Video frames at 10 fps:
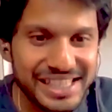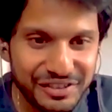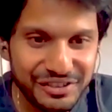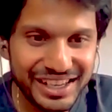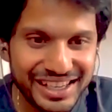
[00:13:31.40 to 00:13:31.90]

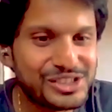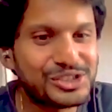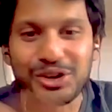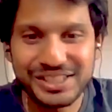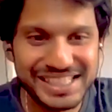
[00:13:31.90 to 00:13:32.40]
God is
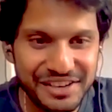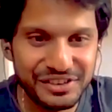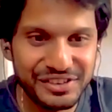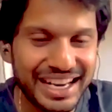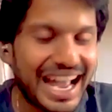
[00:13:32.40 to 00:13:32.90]
everywhere.
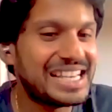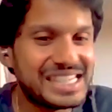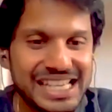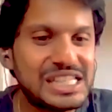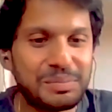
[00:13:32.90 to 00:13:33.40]
Source is
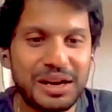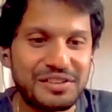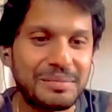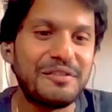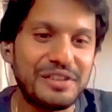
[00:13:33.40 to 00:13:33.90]
everywhere. I
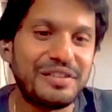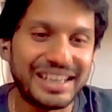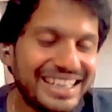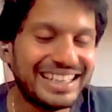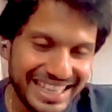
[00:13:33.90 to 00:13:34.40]
inspire from
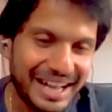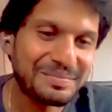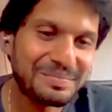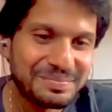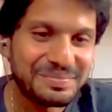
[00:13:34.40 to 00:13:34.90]
everywhere.
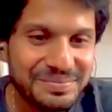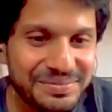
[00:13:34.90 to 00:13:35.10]
Yeah.